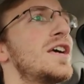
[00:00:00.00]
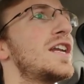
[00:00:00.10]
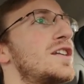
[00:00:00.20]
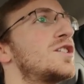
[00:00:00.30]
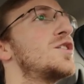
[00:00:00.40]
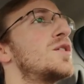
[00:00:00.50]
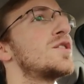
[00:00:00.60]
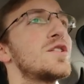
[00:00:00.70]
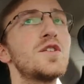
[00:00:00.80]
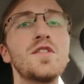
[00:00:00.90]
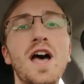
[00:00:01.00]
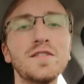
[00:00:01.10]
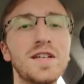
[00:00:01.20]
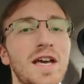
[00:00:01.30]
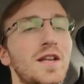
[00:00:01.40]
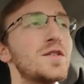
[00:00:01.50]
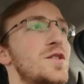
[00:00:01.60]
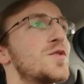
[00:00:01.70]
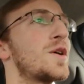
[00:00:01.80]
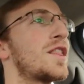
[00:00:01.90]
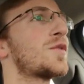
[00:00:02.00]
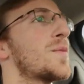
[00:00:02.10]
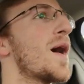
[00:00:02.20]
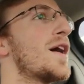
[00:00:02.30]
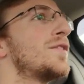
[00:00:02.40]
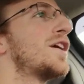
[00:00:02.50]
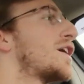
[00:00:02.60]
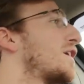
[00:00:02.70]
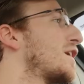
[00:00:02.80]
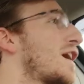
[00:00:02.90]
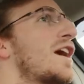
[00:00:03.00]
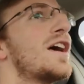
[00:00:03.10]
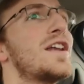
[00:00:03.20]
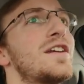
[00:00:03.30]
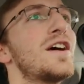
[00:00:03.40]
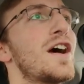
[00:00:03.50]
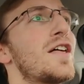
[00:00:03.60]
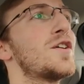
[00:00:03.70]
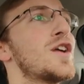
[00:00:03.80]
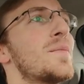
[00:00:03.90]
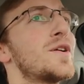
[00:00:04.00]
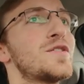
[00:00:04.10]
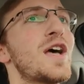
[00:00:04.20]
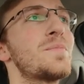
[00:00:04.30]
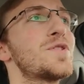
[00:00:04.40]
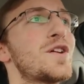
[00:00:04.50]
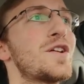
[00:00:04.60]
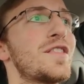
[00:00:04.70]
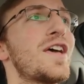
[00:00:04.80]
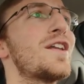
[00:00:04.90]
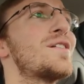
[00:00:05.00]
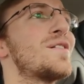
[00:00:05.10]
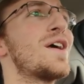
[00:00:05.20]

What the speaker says: It had 202,923 miles on it, and the odometer stopped turning then,